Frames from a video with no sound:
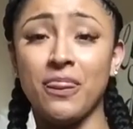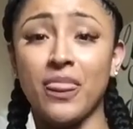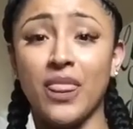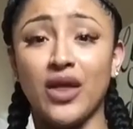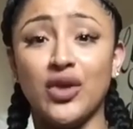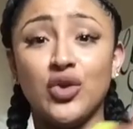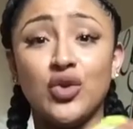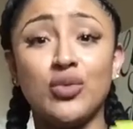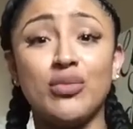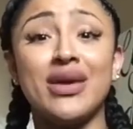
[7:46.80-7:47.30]

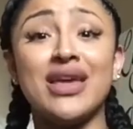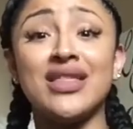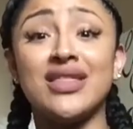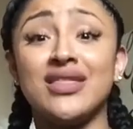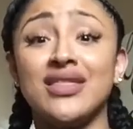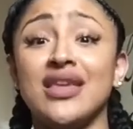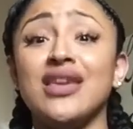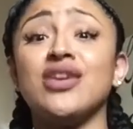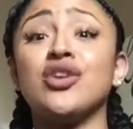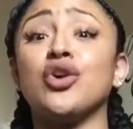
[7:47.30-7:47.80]
You may
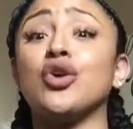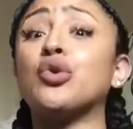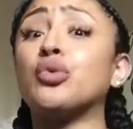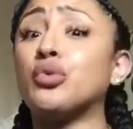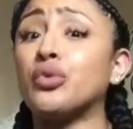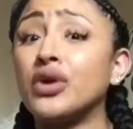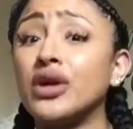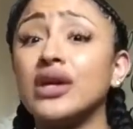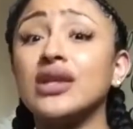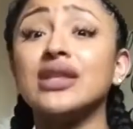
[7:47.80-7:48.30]
think you're
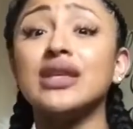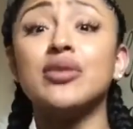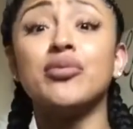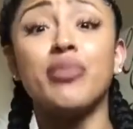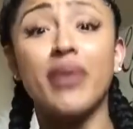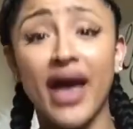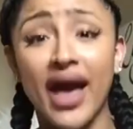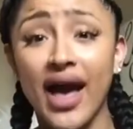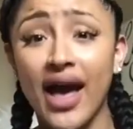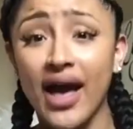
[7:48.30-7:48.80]
really
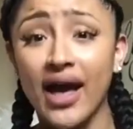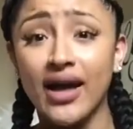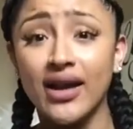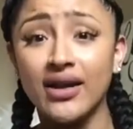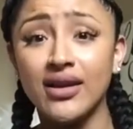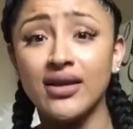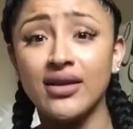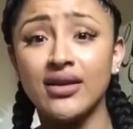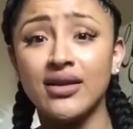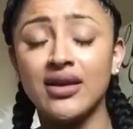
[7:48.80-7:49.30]
bad,
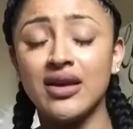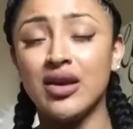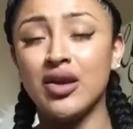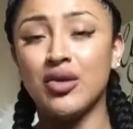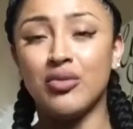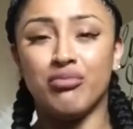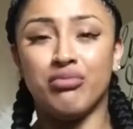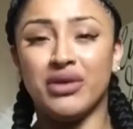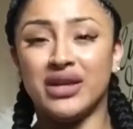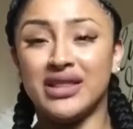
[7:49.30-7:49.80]

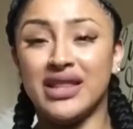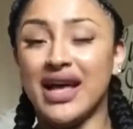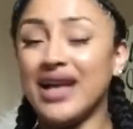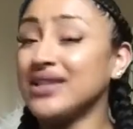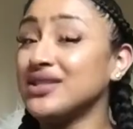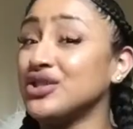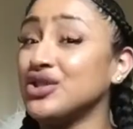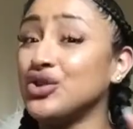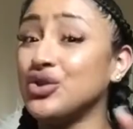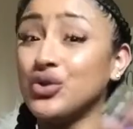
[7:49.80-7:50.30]
but
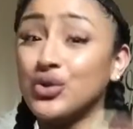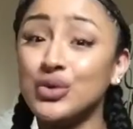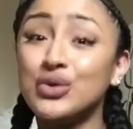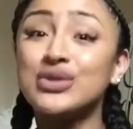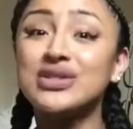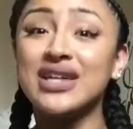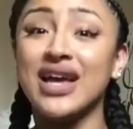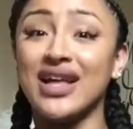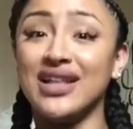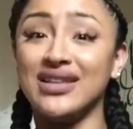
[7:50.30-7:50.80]
that's you
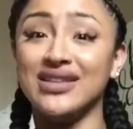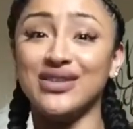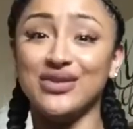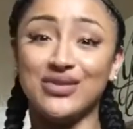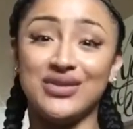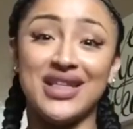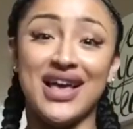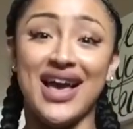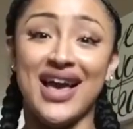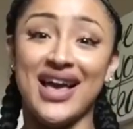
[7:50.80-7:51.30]
telling you
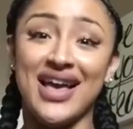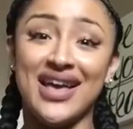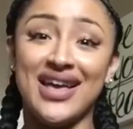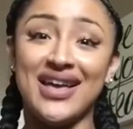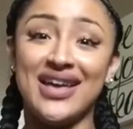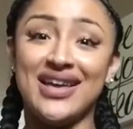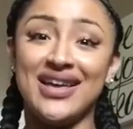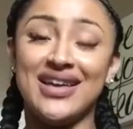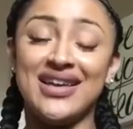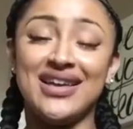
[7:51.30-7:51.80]
that.
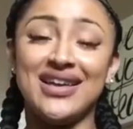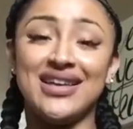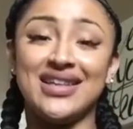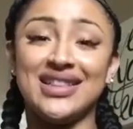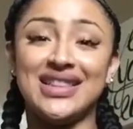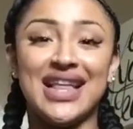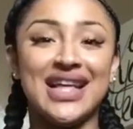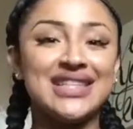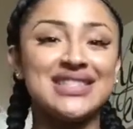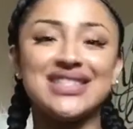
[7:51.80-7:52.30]

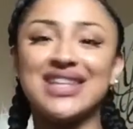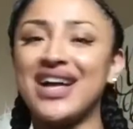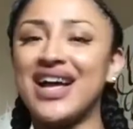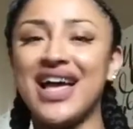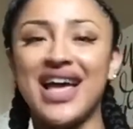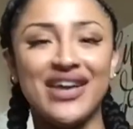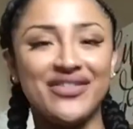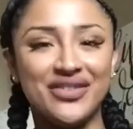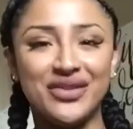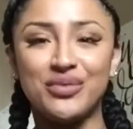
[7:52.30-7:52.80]
That's not
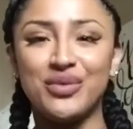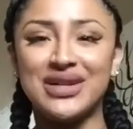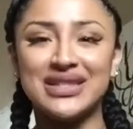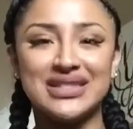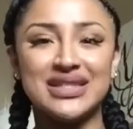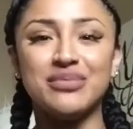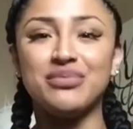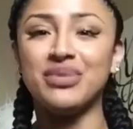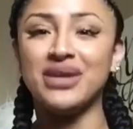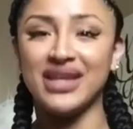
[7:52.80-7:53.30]
everyone's
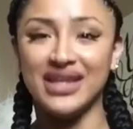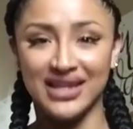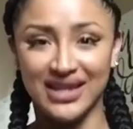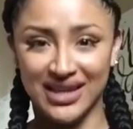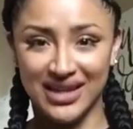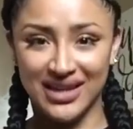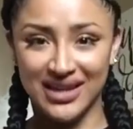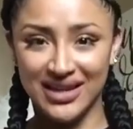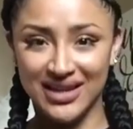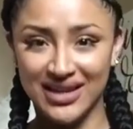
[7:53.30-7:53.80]

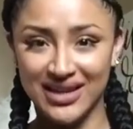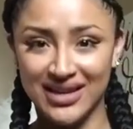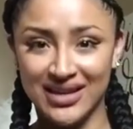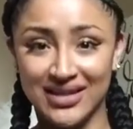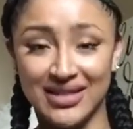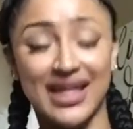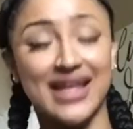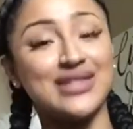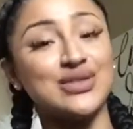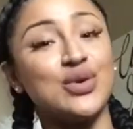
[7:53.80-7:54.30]
opinion.
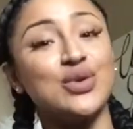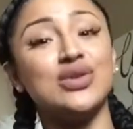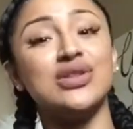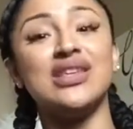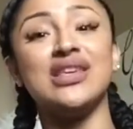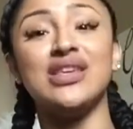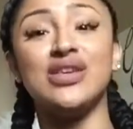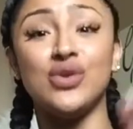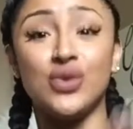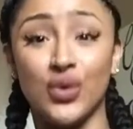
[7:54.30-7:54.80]
That's only
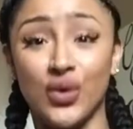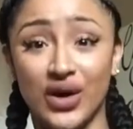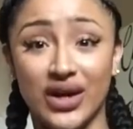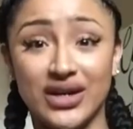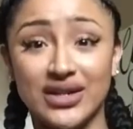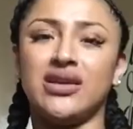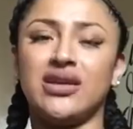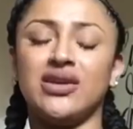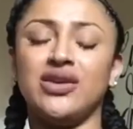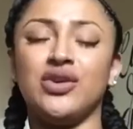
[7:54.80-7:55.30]
yours.
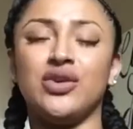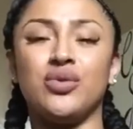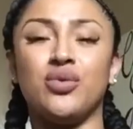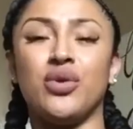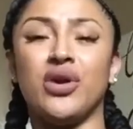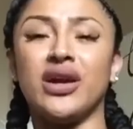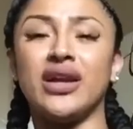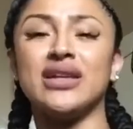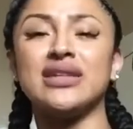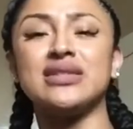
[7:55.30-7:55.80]
Your
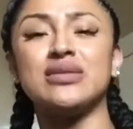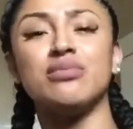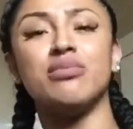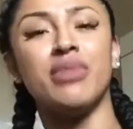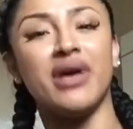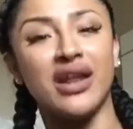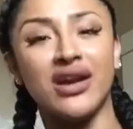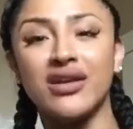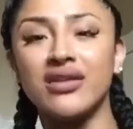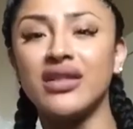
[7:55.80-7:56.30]
work is
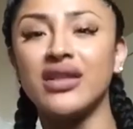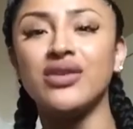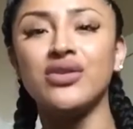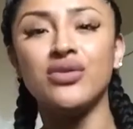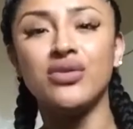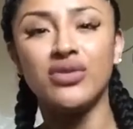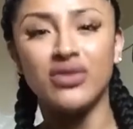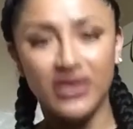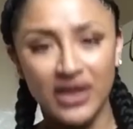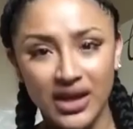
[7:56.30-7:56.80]
better than you
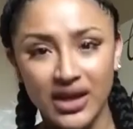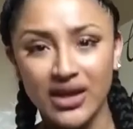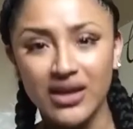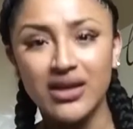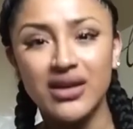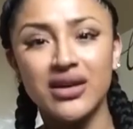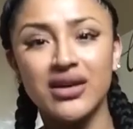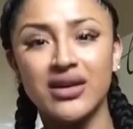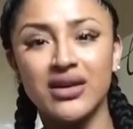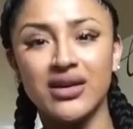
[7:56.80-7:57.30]
think.
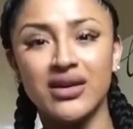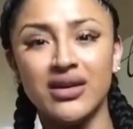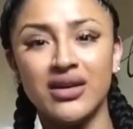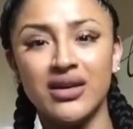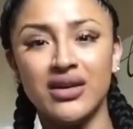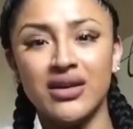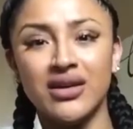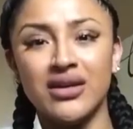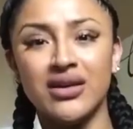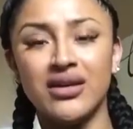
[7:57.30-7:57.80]

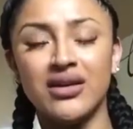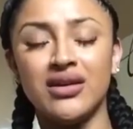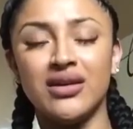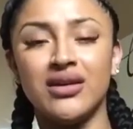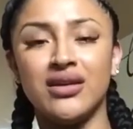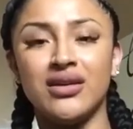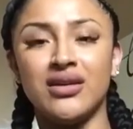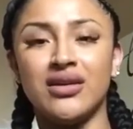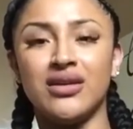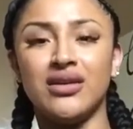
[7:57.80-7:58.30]

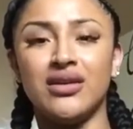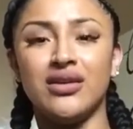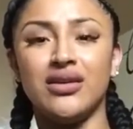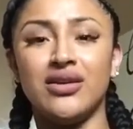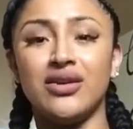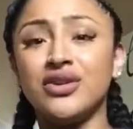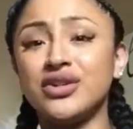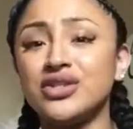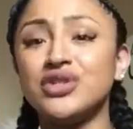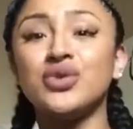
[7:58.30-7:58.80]

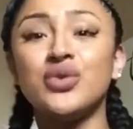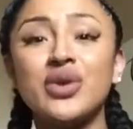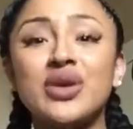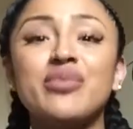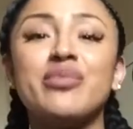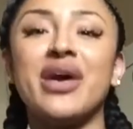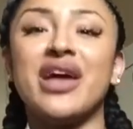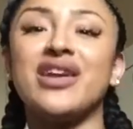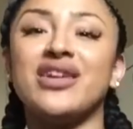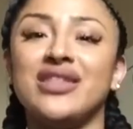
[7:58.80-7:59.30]
You're doing
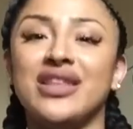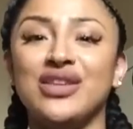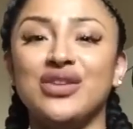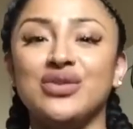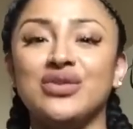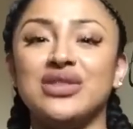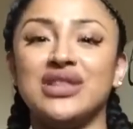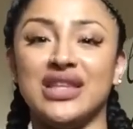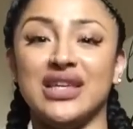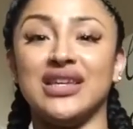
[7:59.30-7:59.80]
better than you
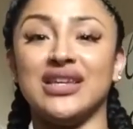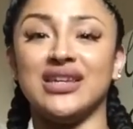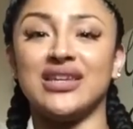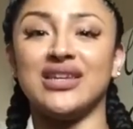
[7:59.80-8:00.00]
think.